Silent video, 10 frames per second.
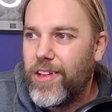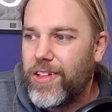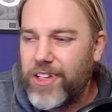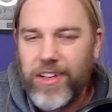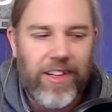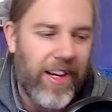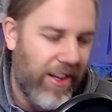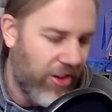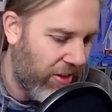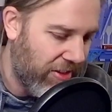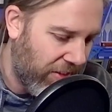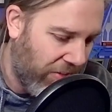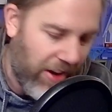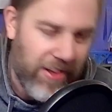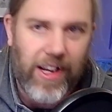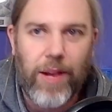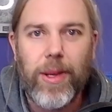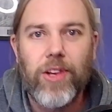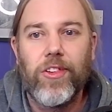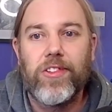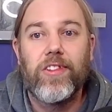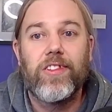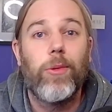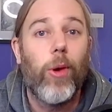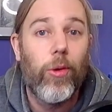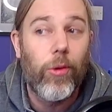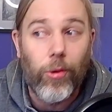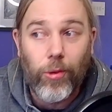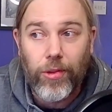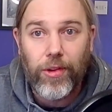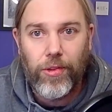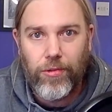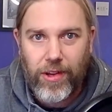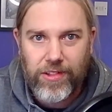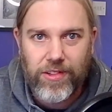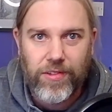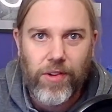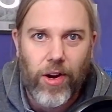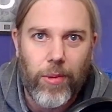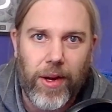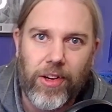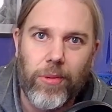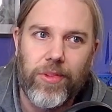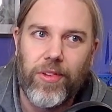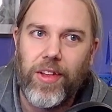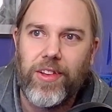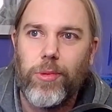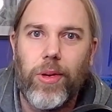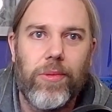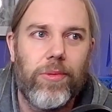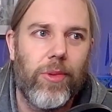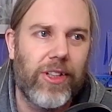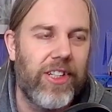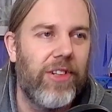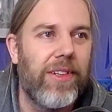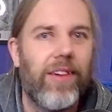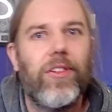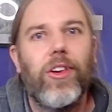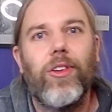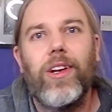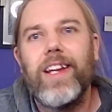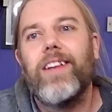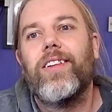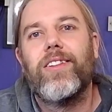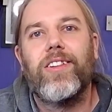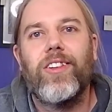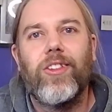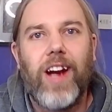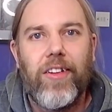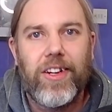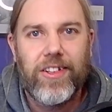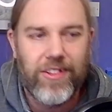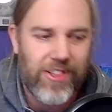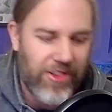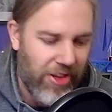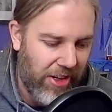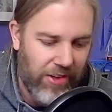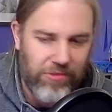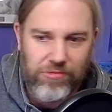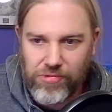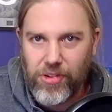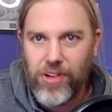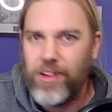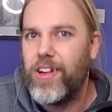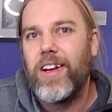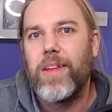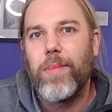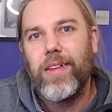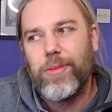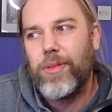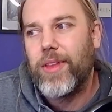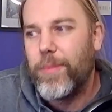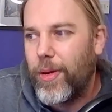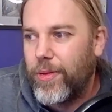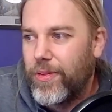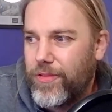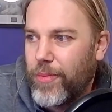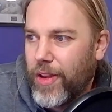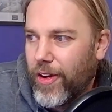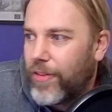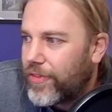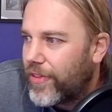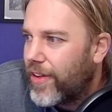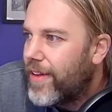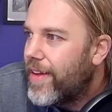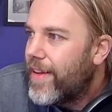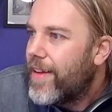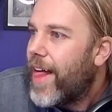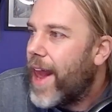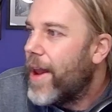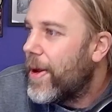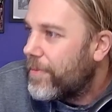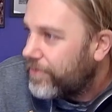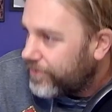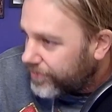certainly an interesting phase, and I'd be interested to see what all the other races have got when it comes to this. What can you give your leaders and your characters that can really mess with the opponent from the off? The